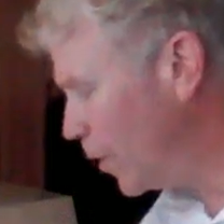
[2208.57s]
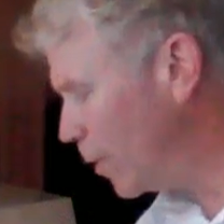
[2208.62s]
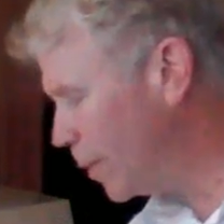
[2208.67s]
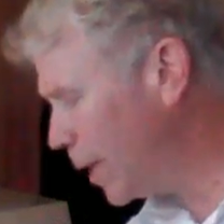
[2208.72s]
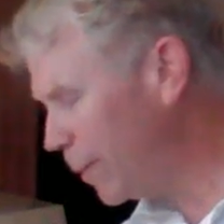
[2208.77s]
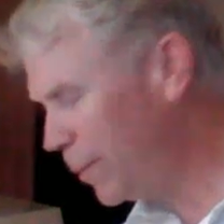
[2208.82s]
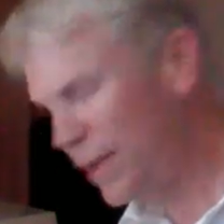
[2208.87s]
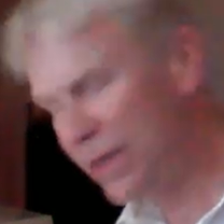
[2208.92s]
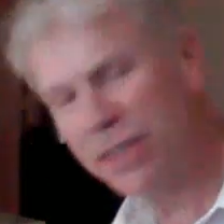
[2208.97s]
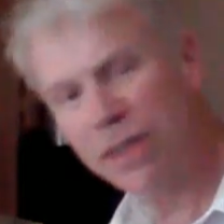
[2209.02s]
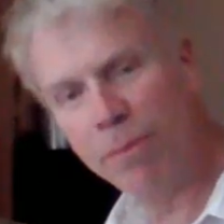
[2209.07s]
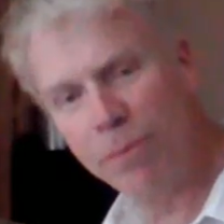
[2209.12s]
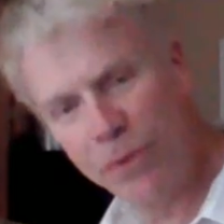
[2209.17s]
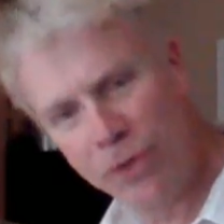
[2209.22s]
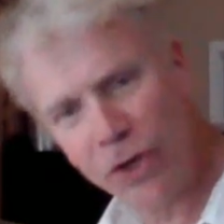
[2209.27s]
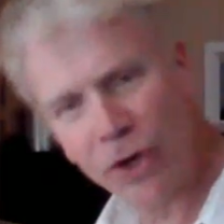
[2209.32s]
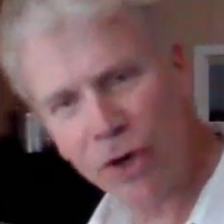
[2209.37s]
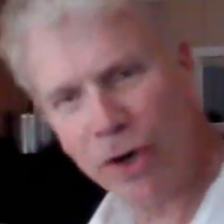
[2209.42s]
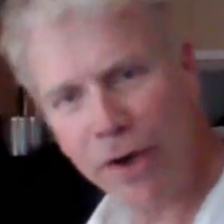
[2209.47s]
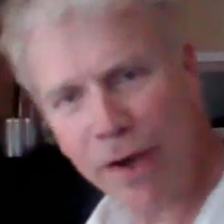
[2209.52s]
might be some
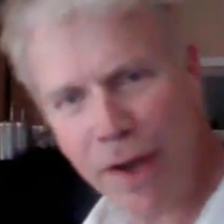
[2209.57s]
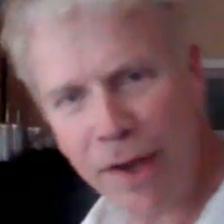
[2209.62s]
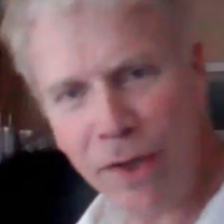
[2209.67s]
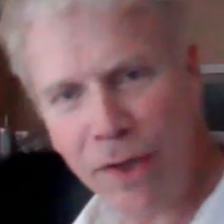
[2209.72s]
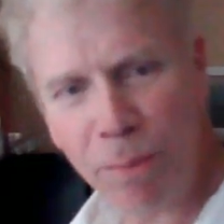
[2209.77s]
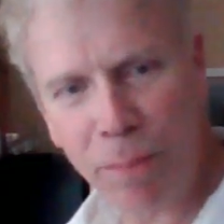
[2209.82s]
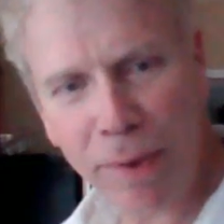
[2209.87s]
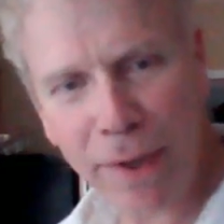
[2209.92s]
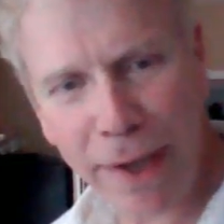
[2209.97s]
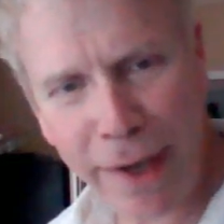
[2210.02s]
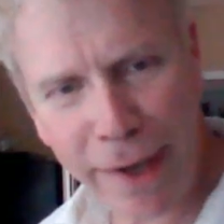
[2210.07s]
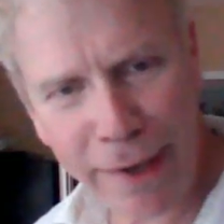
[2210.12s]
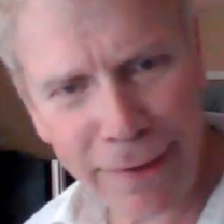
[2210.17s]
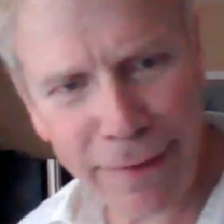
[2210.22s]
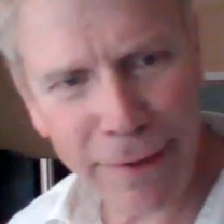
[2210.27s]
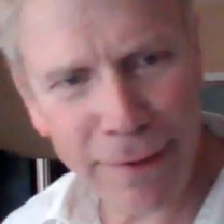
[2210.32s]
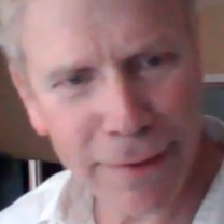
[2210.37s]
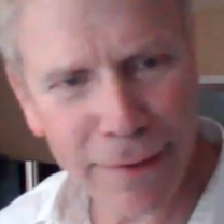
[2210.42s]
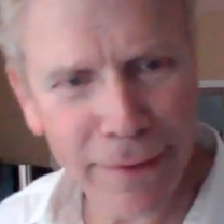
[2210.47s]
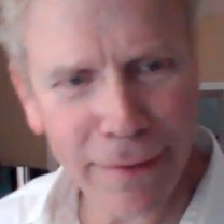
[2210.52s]
dirt on the
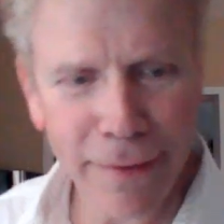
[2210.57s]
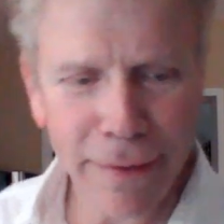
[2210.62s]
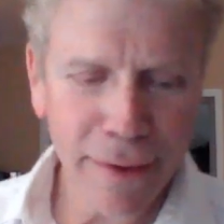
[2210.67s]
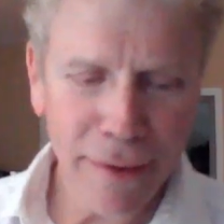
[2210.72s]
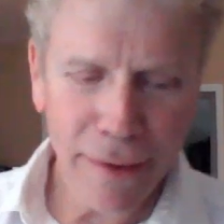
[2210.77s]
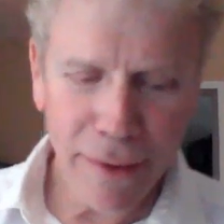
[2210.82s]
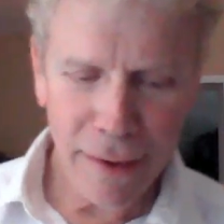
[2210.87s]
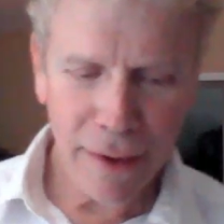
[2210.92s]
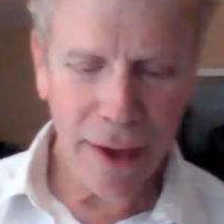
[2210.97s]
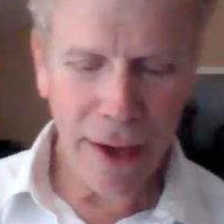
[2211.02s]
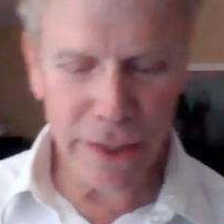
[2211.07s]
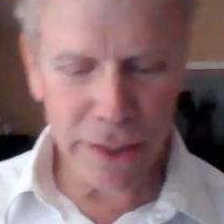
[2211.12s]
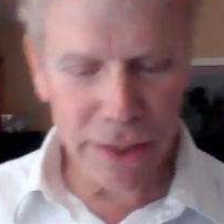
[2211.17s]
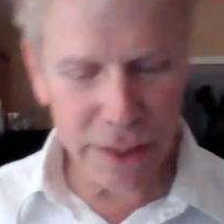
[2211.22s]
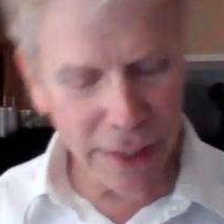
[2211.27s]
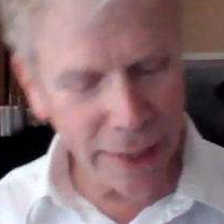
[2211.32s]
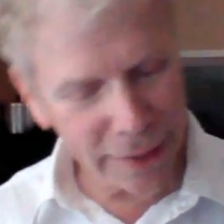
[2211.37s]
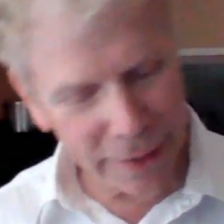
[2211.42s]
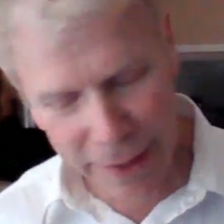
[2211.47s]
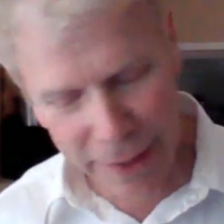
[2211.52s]
plate. I just
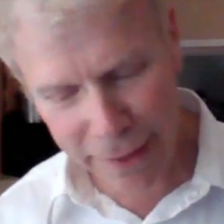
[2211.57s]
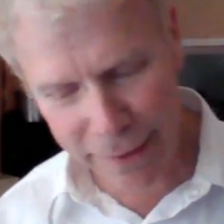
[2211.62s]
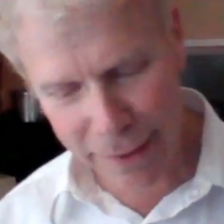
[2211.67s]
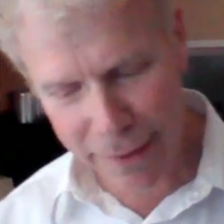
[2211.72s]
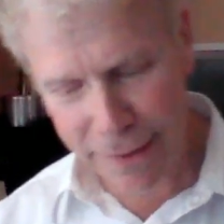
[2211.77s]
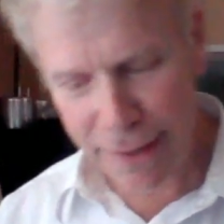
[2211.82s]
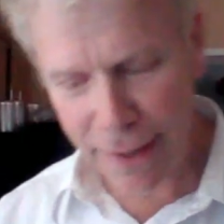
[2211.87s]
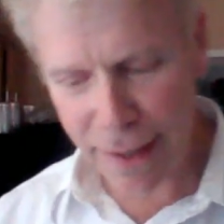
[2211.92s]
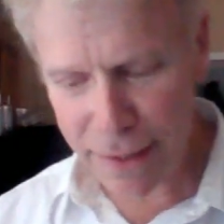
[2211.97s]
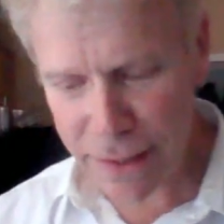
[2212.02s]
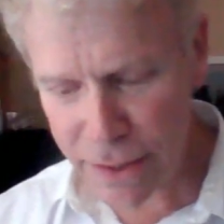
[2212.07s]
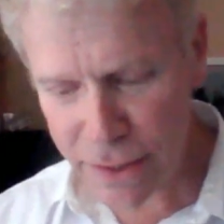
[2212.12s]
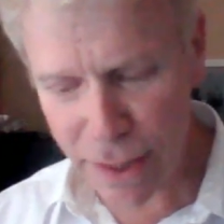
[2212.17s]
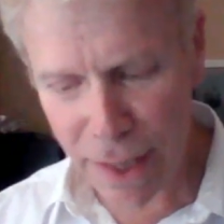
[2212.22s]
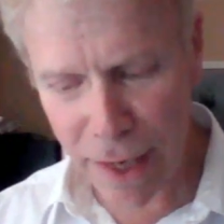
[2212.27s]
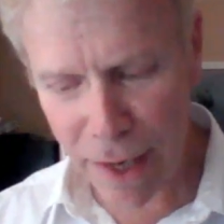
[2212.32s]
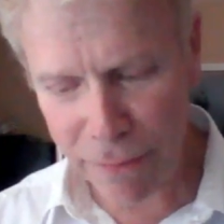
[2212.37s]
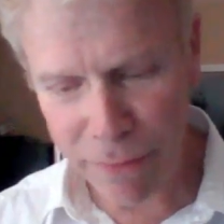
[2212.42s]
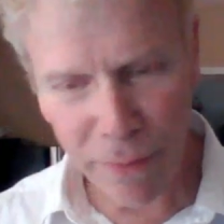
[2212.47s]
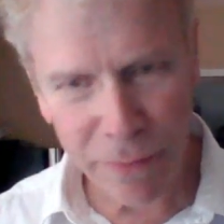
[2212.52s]
like to get the dust
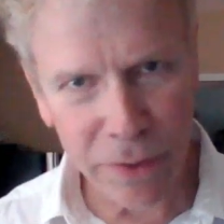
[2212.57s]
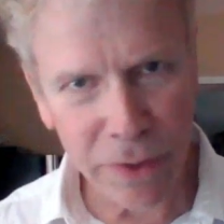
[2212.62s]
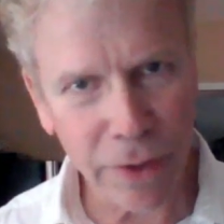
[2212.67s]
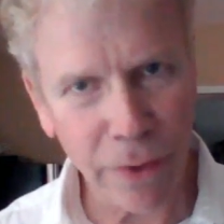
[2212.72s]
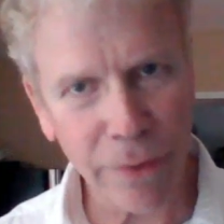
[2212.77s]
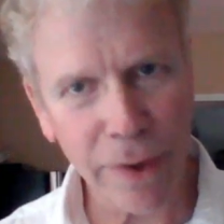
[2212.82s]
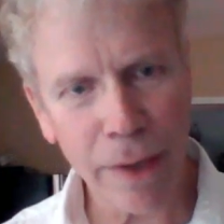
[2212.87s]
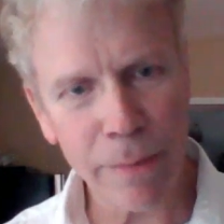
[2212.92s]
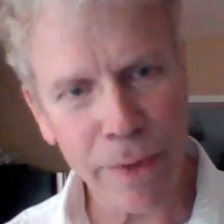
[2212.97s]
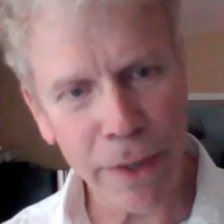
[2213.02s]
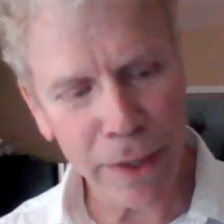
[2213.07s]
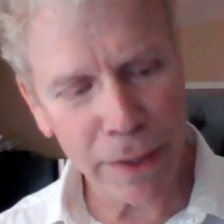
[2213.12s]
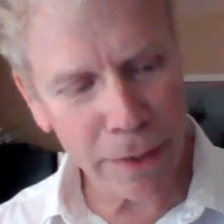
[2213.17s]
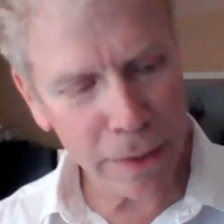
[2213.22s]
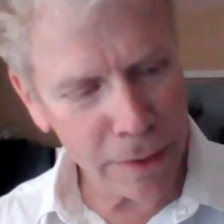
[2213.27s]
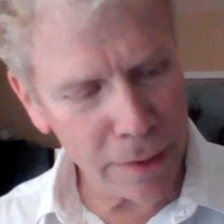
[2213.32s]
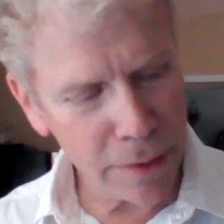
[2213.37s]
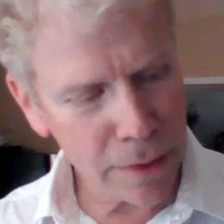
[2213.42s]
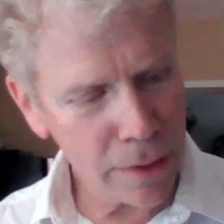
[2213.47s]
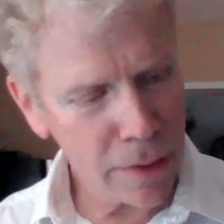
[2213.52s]
off, if you know what I mean.
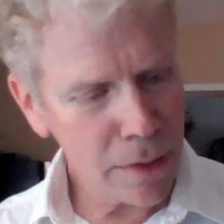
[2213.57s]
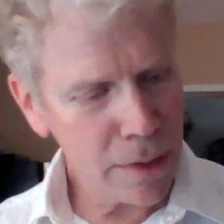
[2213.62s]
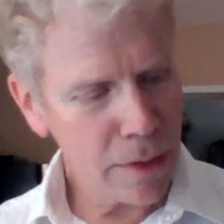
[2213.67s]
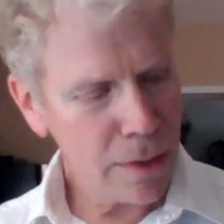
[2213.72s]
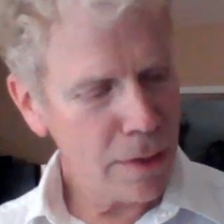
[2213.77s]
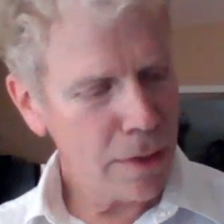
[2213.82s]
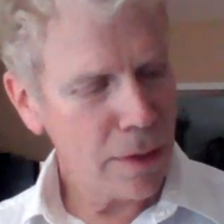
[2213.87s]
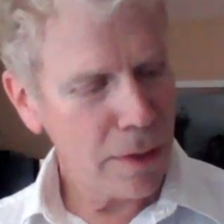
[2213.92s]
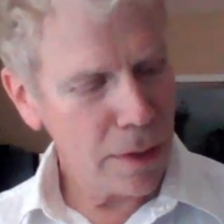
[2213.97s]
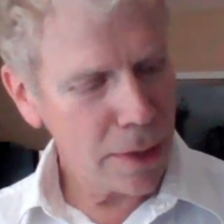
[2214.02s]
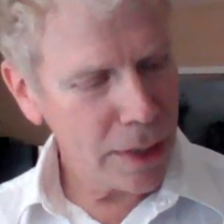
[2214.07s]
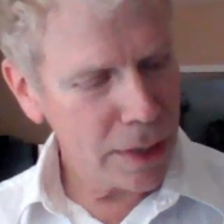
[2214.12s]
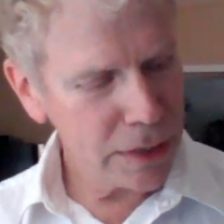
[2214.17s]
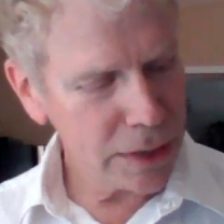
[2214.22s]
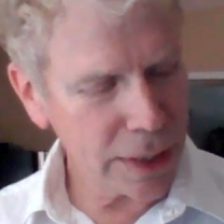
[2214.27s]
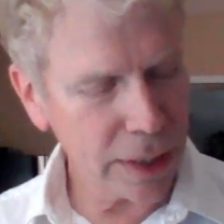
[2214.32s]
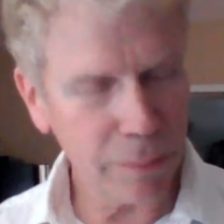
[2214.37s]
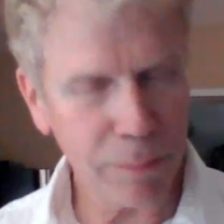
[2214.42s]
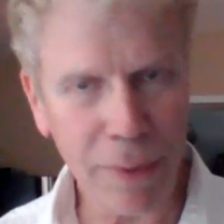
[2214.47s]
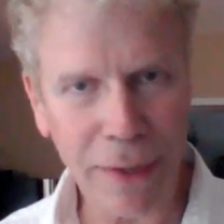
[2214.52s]

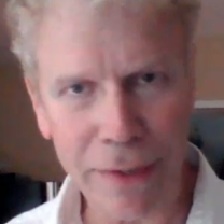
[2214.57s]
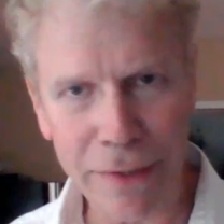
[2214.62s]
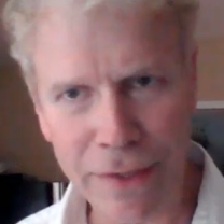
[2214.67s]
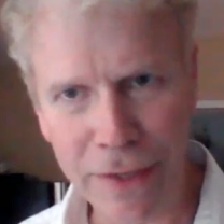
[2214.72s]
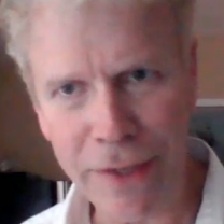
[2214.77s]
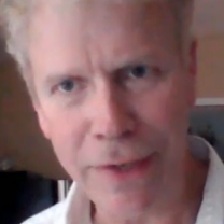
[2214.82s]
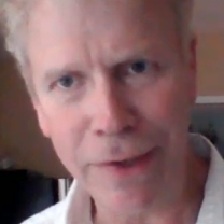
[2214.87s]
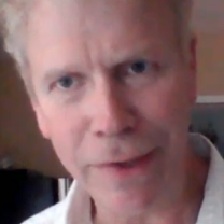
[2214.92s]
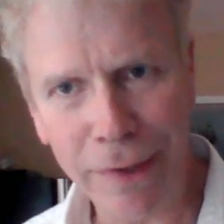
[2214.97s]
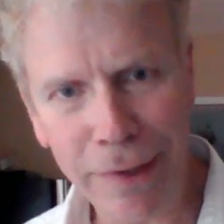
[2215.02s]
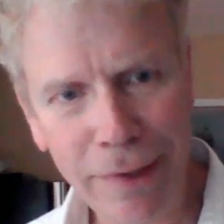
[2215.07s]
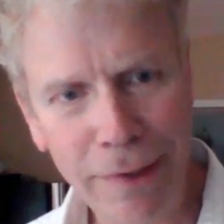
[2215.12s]
Not a big deal.